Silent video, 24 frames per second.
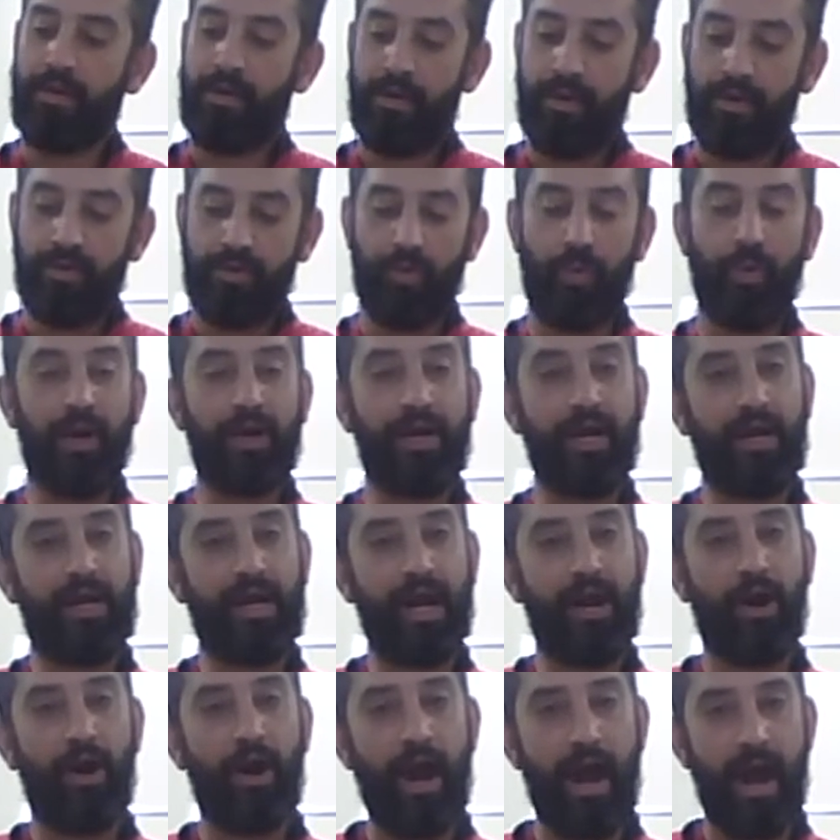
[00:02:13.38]
So we're going to
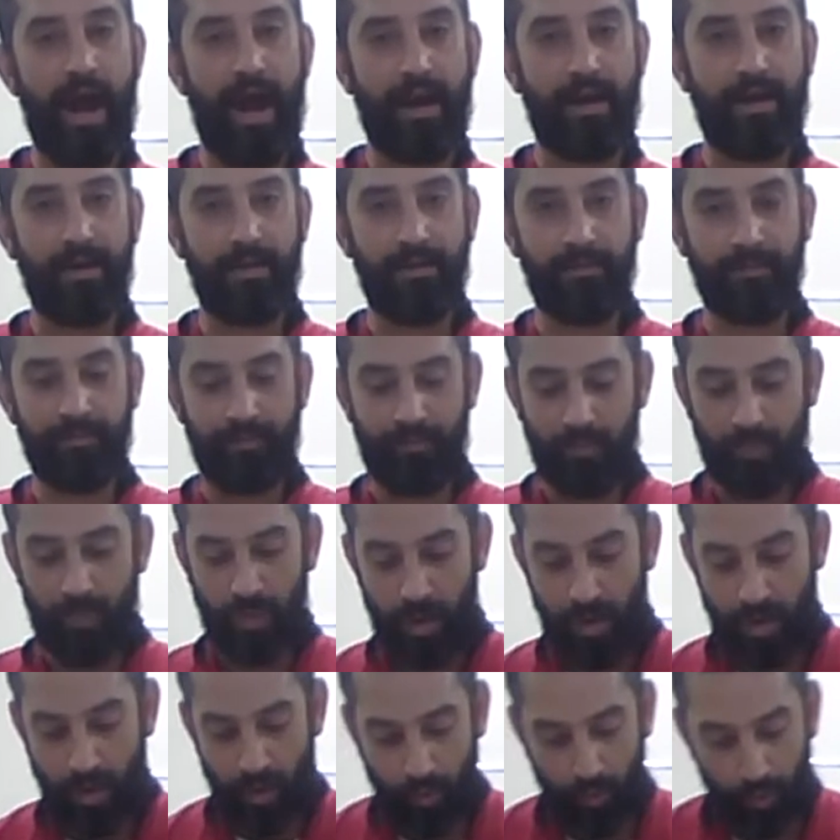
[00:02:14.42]
get our egg,
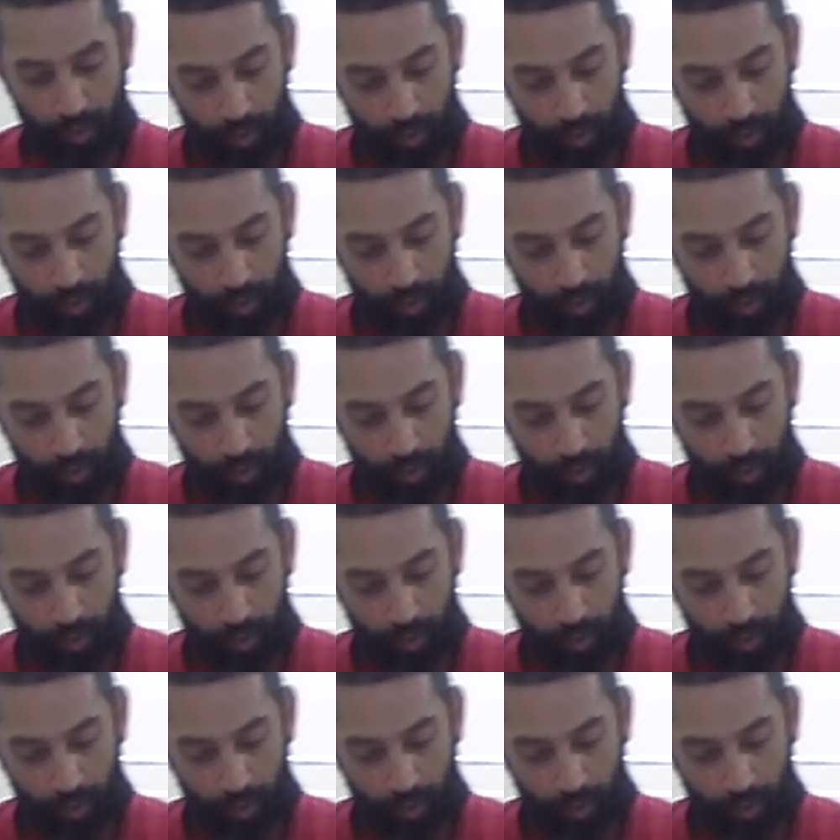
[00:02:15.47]
we're